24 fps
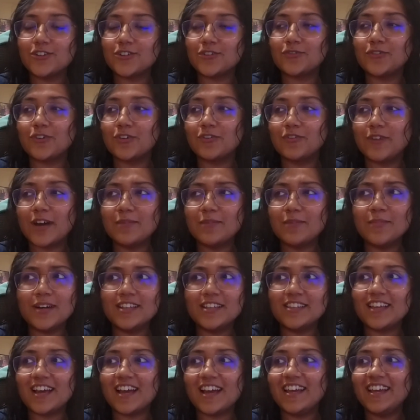So for one
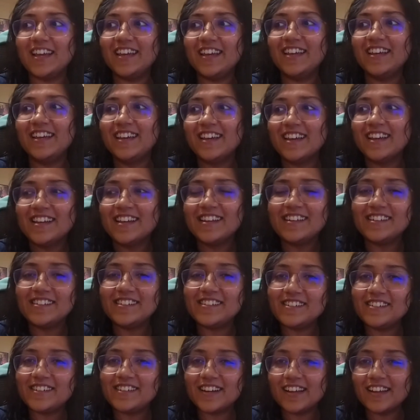month, I
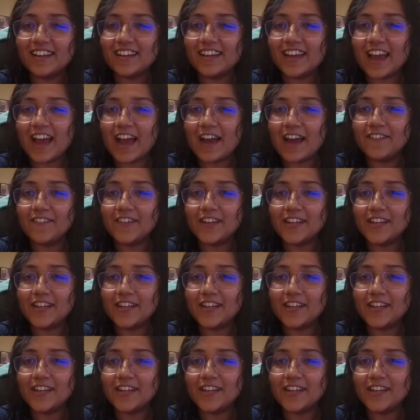didn't really have